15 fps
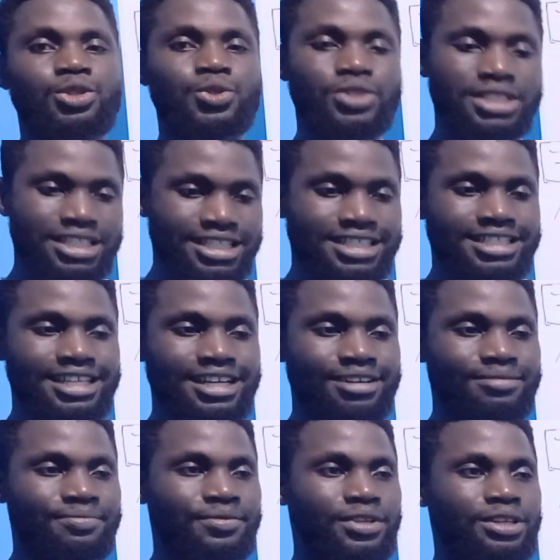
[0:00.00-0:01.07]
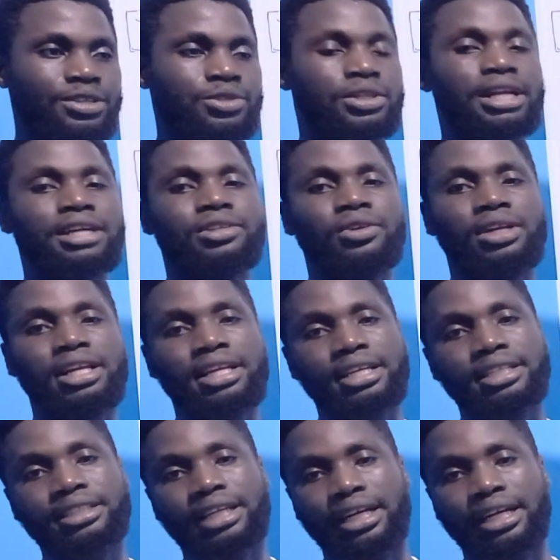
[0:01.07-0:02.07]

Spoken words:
to teach them so that your learners